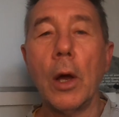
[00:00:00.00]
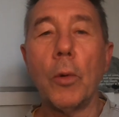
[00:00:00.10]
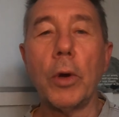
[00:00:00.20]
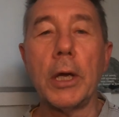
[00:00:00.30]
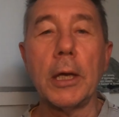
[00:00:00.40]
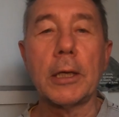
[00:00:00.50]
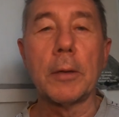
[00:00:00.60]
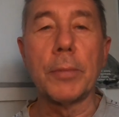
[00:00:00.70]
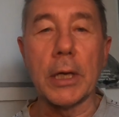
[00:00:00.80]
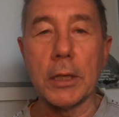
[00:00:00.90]
we
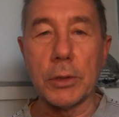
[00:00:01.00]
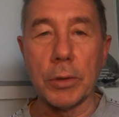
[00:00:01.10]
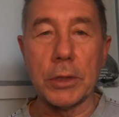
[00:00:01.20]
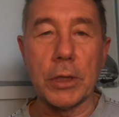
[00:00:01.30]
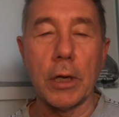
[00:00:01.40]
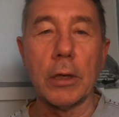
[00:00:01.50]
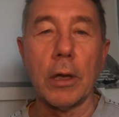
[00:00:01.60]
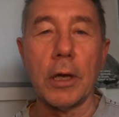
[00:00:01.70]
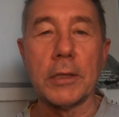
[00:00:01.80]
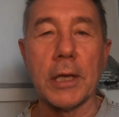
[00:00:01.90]
can begin to
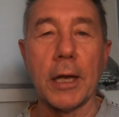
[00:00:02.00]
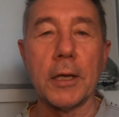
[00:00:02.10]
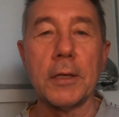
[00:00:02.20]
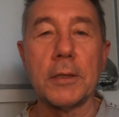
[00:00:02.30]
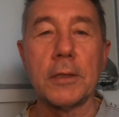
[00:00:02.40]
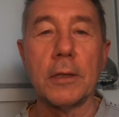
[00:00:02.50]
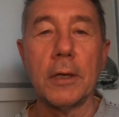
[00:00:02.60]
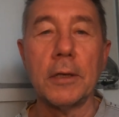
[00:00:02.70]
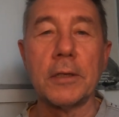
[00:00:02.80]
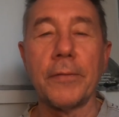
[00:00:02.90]
internalise that
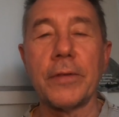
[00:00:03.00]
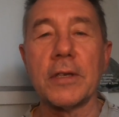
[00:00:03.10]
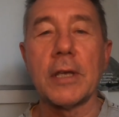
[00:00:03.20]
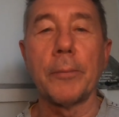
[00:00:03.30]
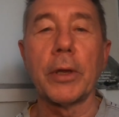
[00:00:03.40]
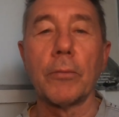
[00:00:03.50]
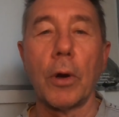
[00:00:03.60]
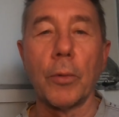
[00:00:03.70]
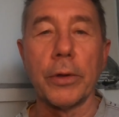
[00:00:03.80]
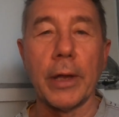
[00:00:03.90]
as if there's something
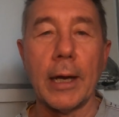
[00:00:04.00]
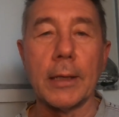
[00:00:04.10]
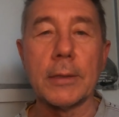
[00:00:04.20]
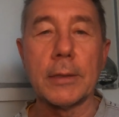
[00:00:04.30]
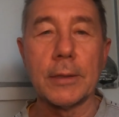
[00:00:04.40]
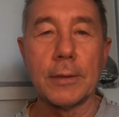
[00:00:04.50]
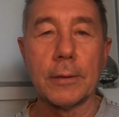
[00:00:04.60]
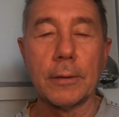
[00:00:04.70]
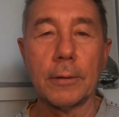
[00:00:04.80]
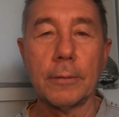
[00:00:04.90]
wrong with us.